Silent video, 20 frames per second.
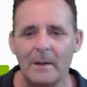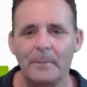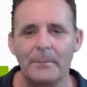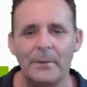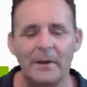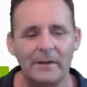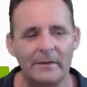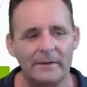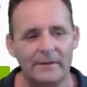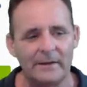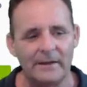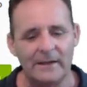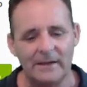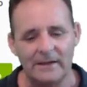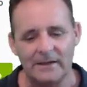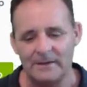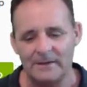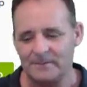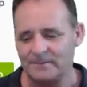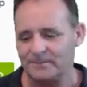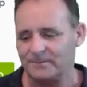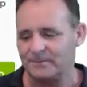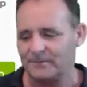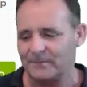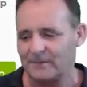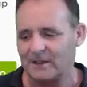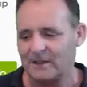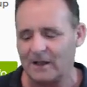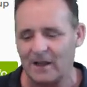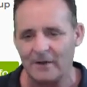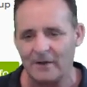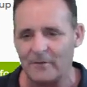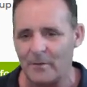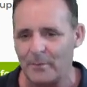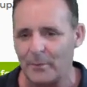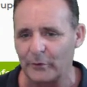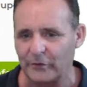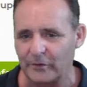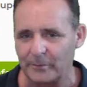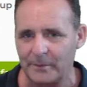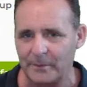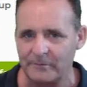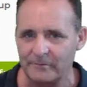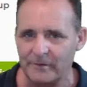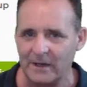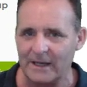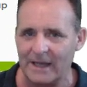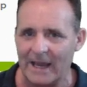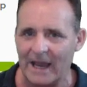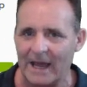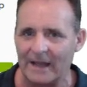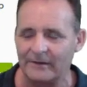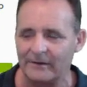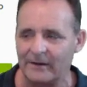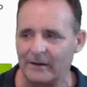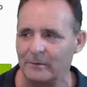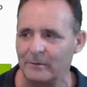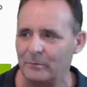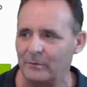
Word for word: But the client reports have been really handy.